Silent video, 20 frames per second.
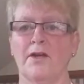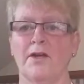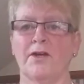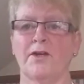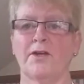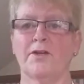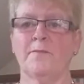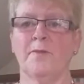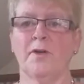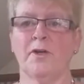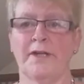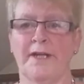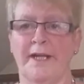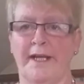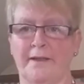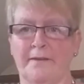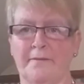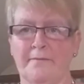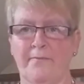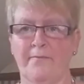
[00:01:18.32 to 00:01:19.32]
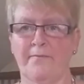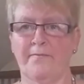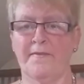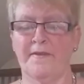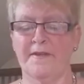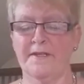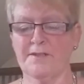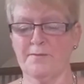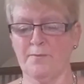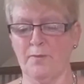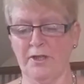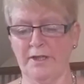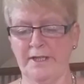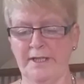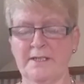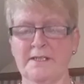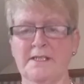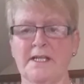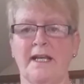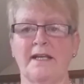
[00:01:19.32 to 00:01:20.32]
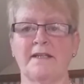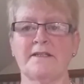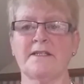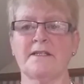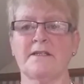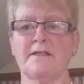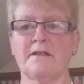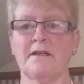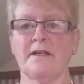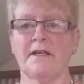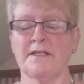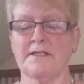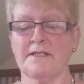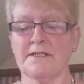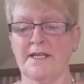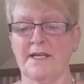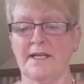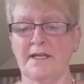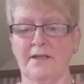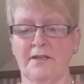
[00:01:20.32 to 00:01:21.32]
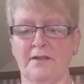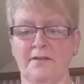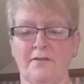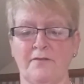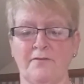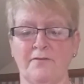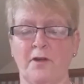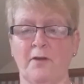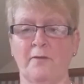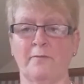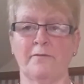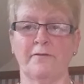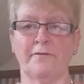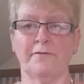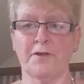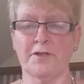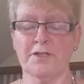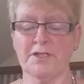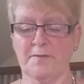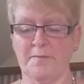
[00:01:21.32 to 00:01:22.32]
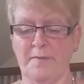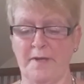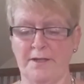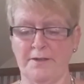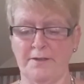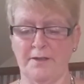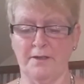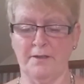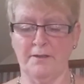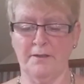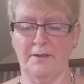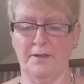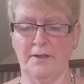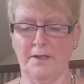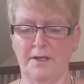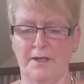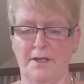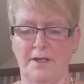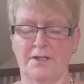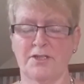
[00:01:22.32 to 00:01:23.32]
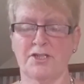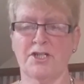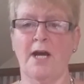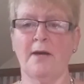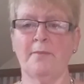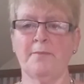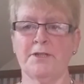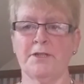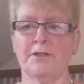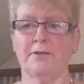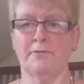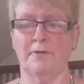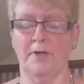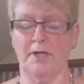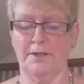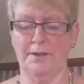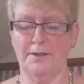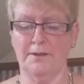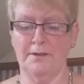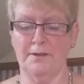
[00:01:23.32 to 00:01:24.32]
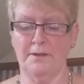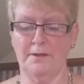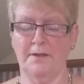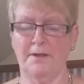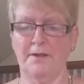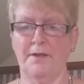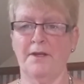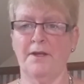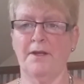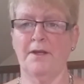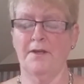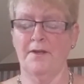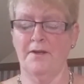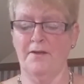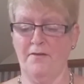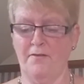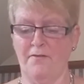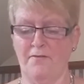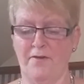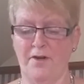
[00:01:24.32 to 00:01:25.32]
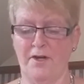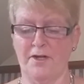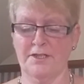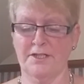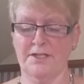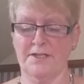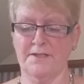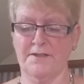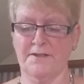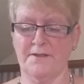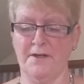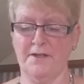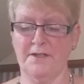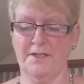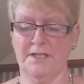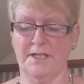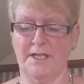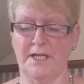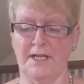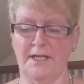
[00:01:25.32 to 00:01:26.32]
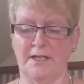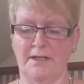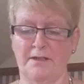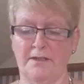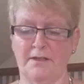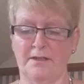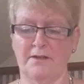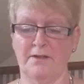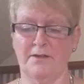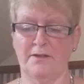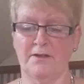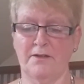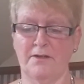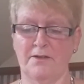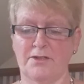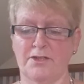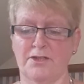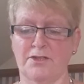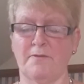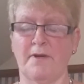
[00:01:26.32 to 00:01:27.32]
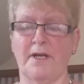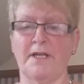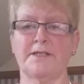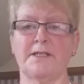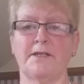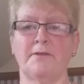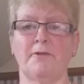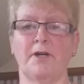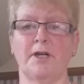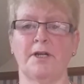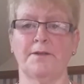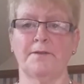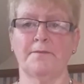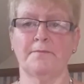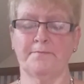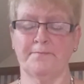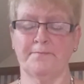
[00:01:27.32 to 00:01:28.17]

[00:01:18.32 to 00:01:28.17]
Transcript: Good morning. This morning's lesson is taken from 1 Peter chapter 1, verses 13 to 21.